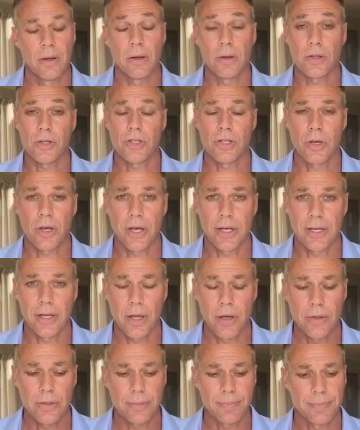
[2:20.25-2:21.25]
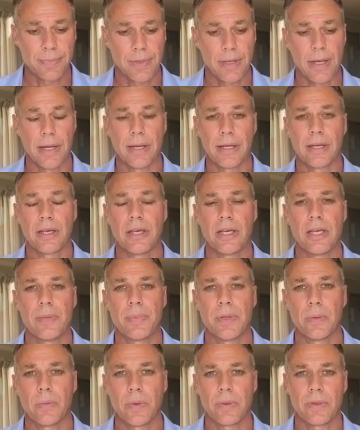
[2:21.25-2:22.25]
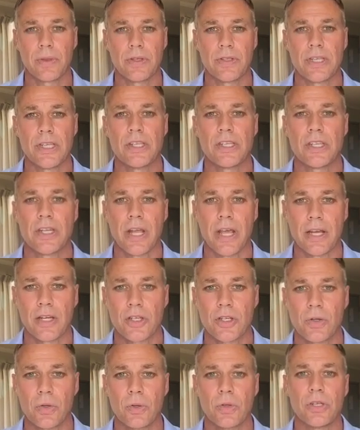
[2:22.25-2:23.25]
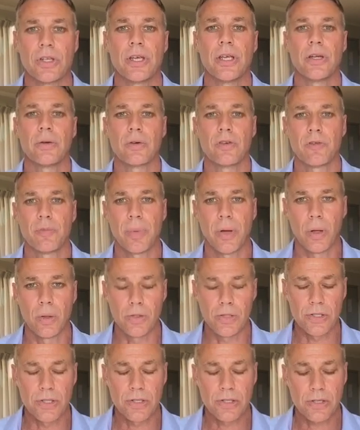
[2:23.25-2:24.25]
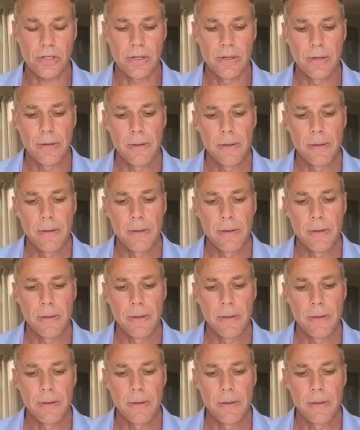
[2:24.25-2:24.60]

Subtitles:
On a side note, and in keeping with this International Year of Pulses,